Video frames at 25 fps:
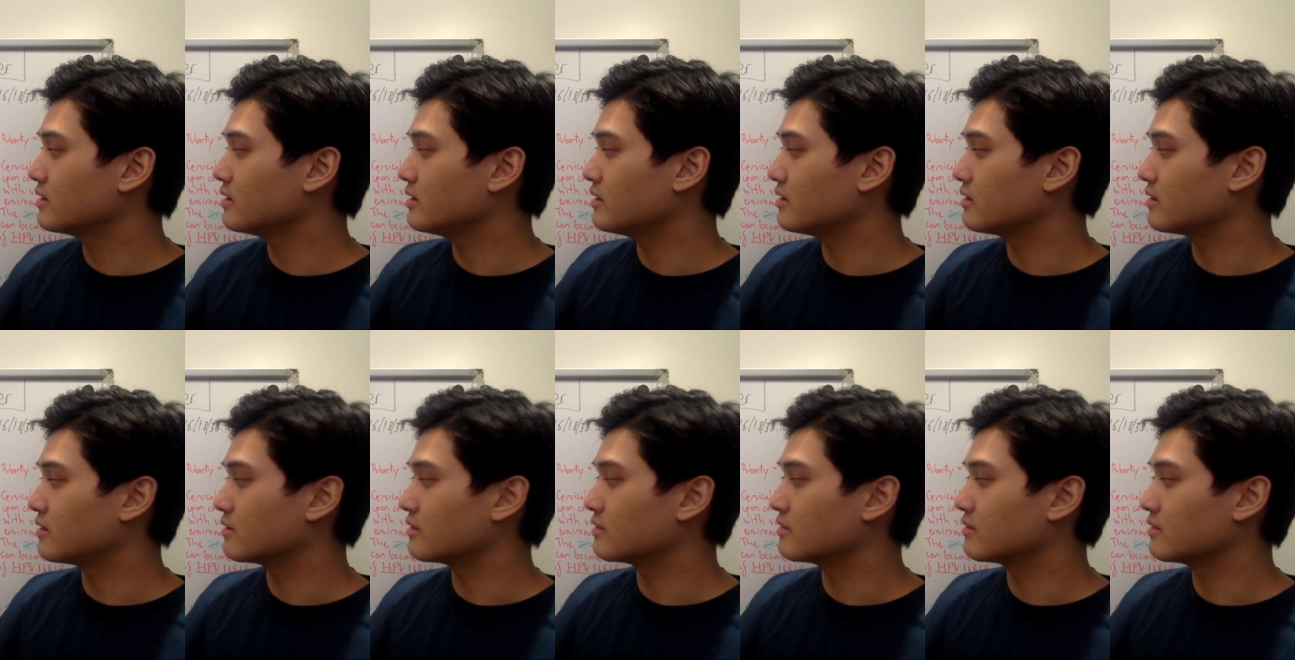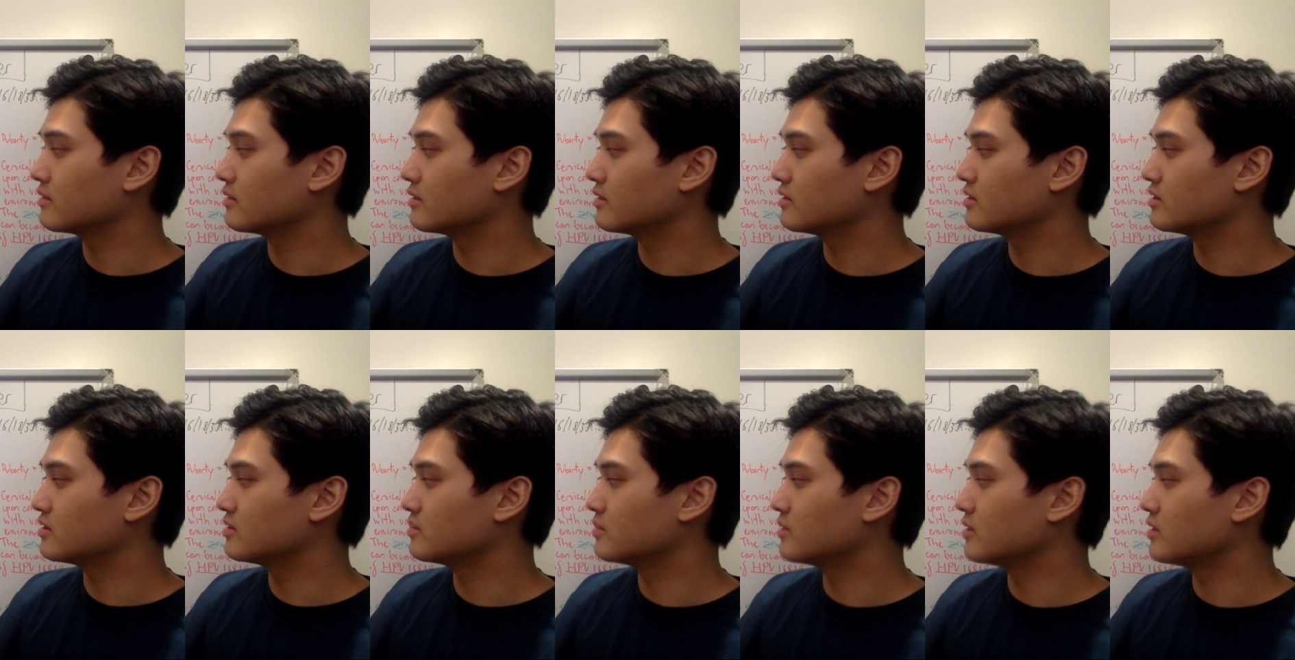here,
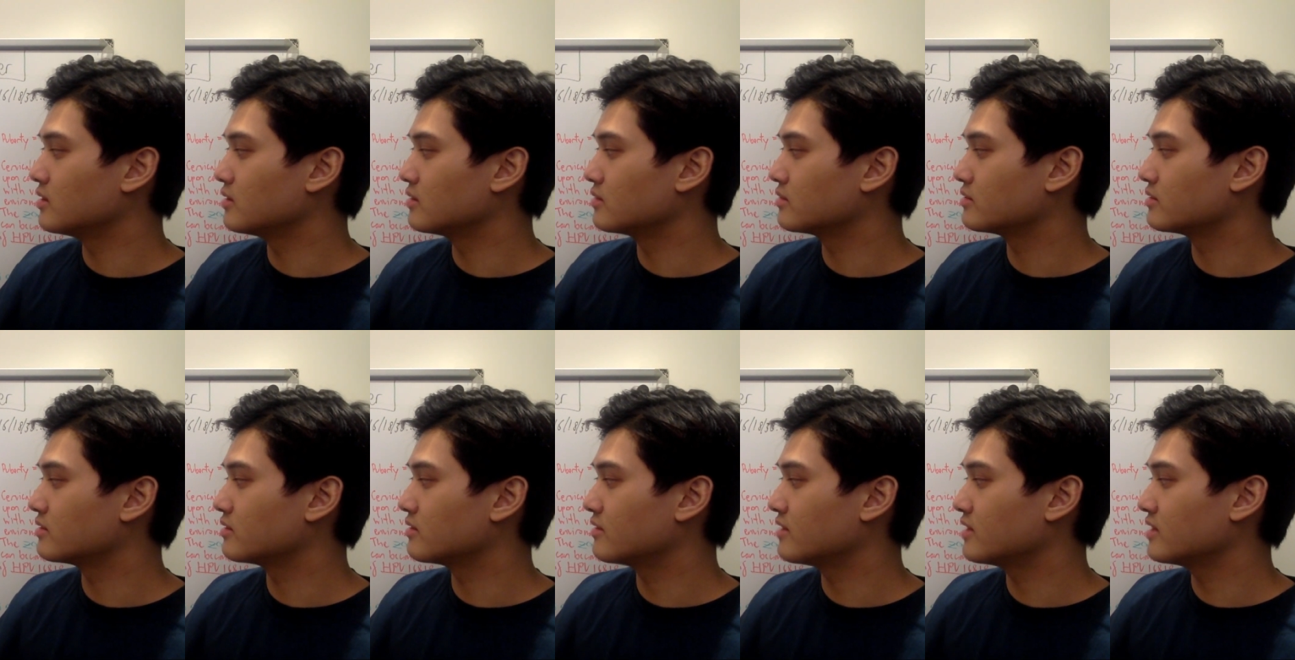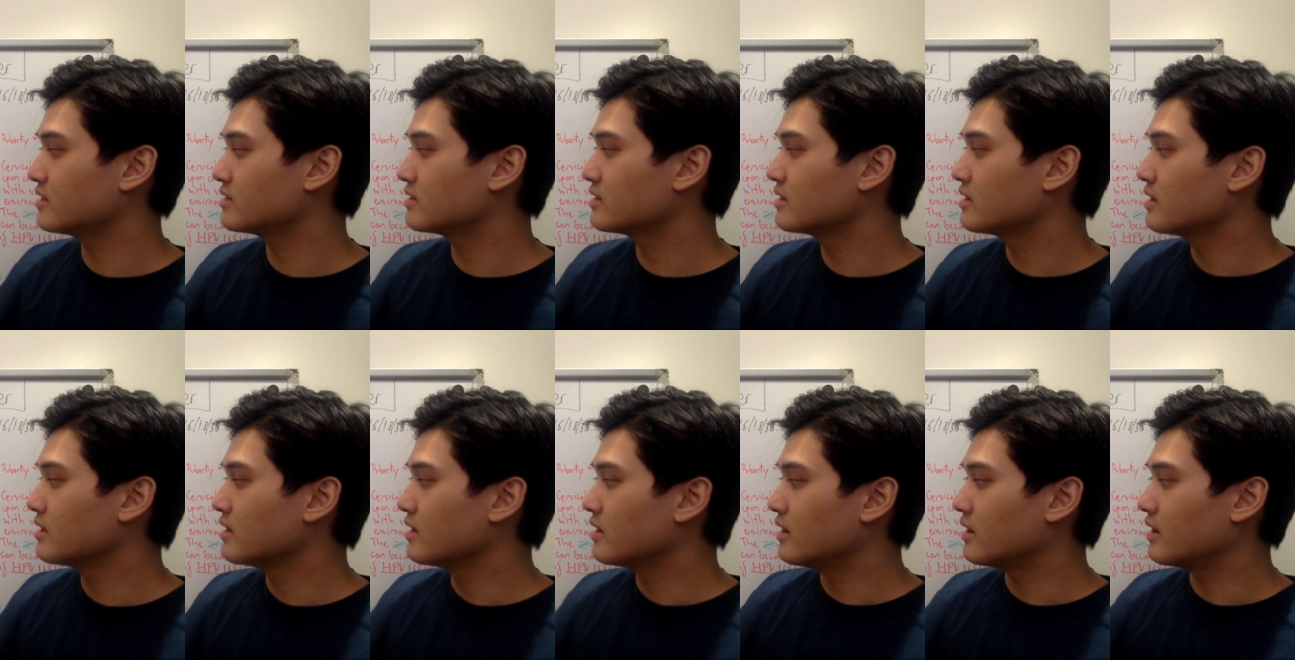small little cervix,
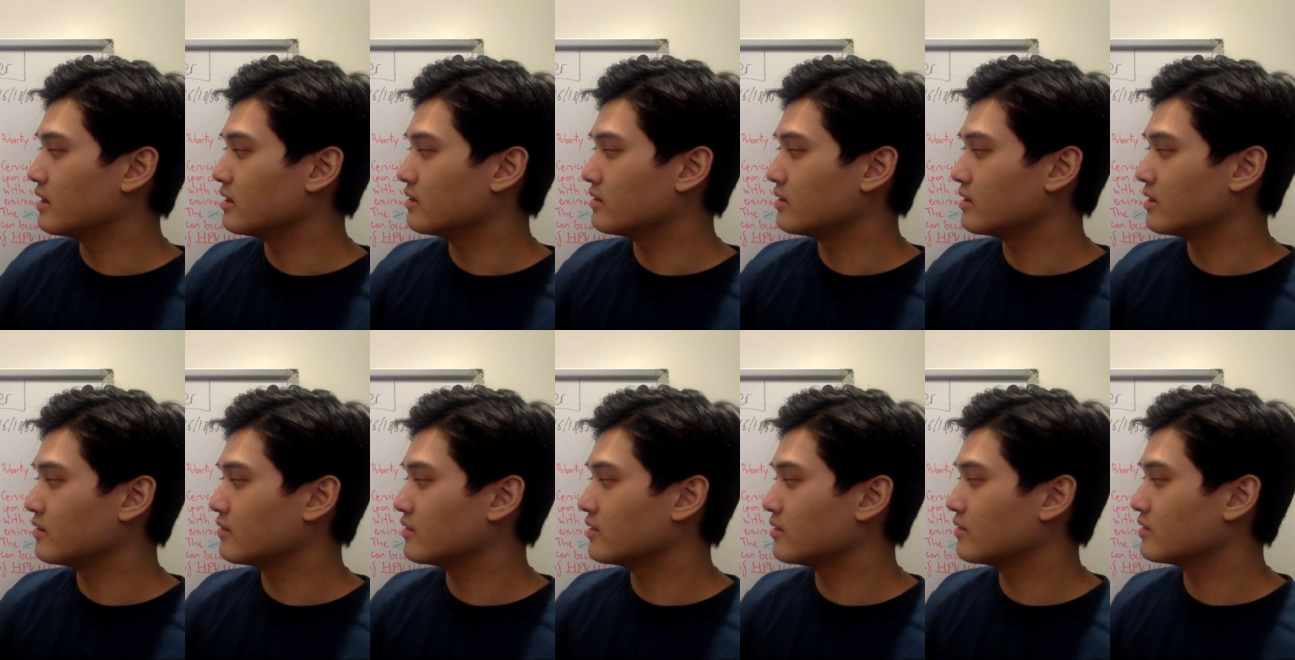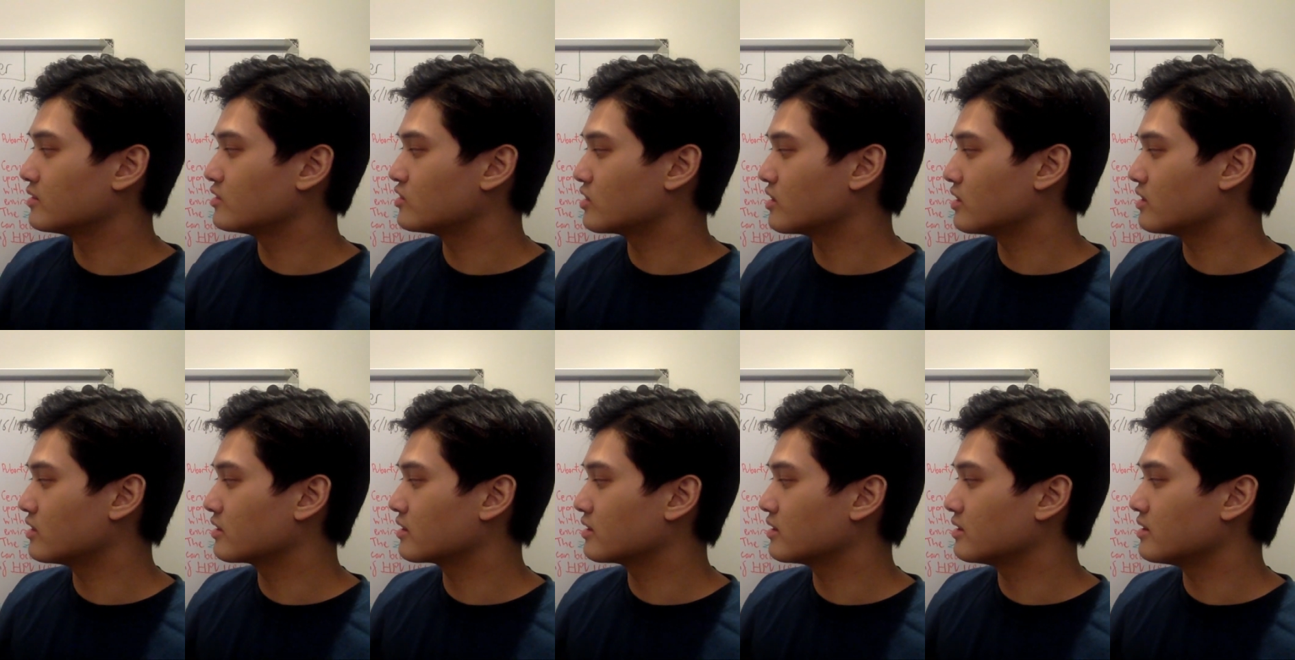and you have your
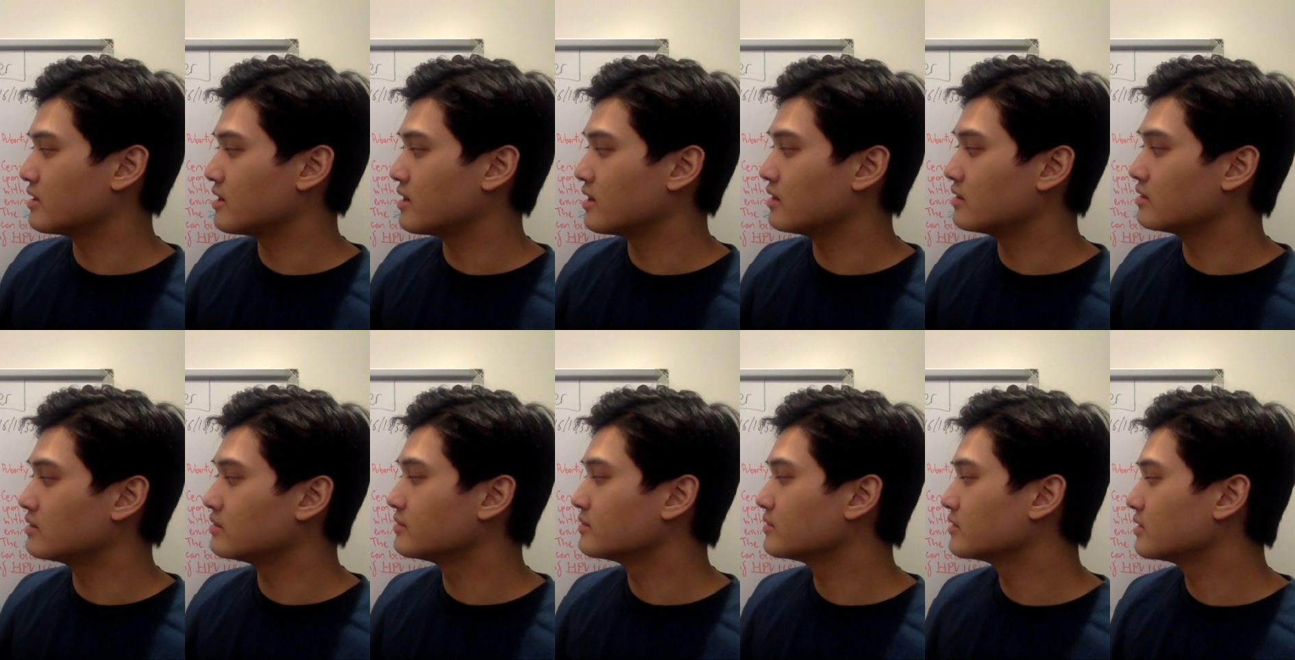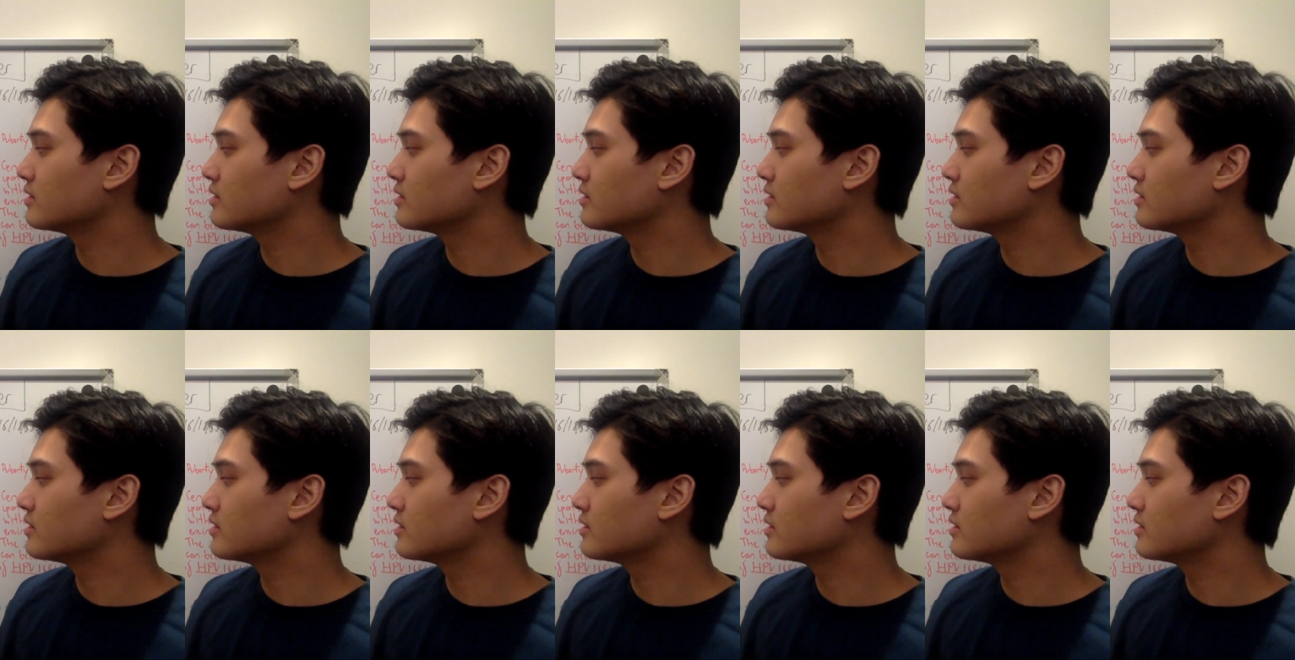vagina canal.